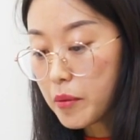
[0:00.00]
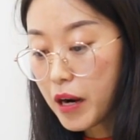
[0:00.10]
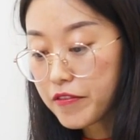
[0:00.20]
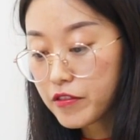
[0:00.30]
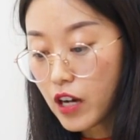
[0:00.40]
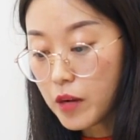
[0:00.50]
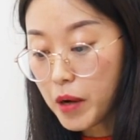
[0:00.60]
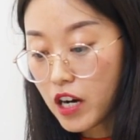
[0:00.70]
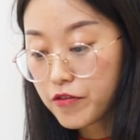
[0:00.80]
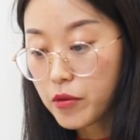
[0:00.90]
And
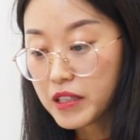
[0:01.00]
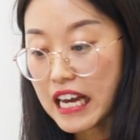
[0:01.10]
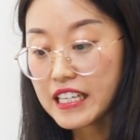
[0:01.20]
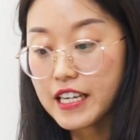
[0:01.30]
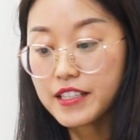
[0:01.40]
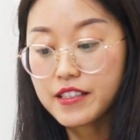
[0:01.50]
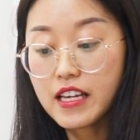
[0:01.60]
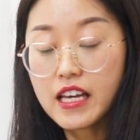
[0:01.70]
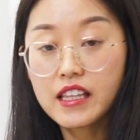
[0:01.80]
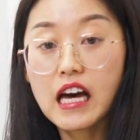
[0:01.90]
apart from that
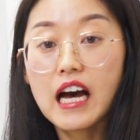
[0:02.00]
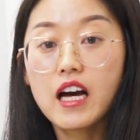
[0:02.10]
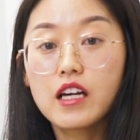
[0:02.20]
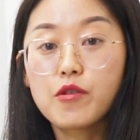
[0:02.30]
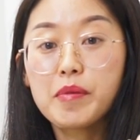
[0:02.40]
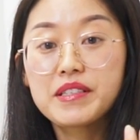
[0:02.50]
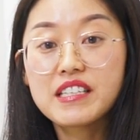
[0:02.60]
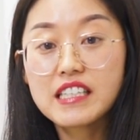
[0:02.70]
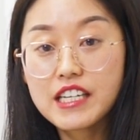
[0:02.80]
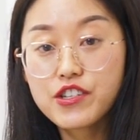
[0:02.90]
is the
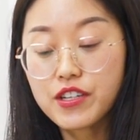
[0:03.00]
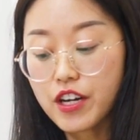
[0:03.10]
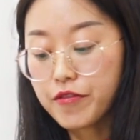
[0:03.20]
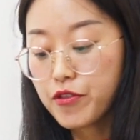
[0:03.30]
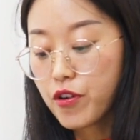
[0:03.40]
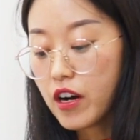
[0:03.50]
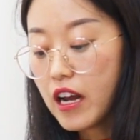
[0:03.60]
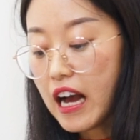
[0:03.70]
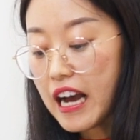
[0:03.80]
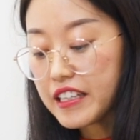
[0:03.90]
representation of
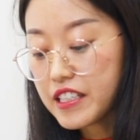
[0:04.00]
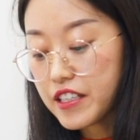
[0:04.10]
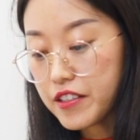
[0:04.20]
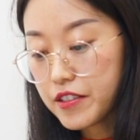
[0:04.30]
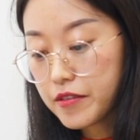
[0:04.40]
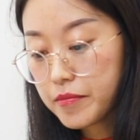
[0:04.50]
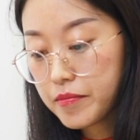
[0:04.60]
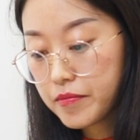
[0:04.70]
your ideas.